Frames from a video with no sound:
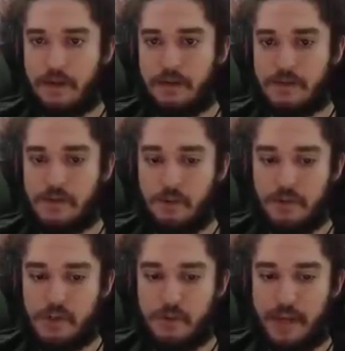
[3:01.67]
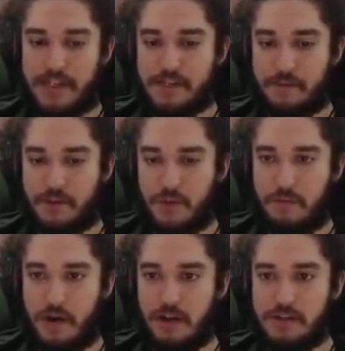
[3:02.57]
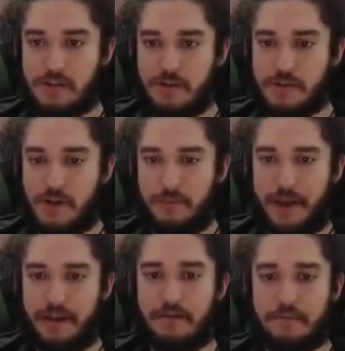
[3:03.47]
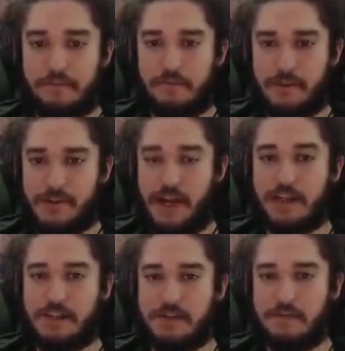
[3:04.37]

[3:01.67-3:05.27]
So much space in between monsters here, man. It's nuts.